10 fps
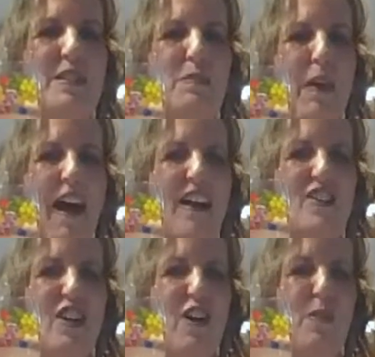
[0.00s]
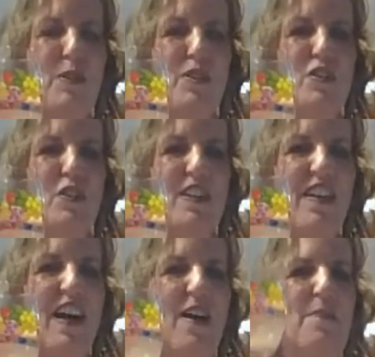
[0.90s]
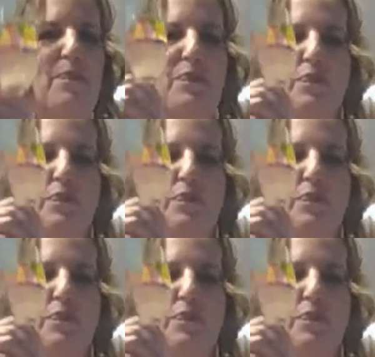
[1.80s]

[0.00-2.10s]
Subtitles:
lemon splash. I hope you enjoy that.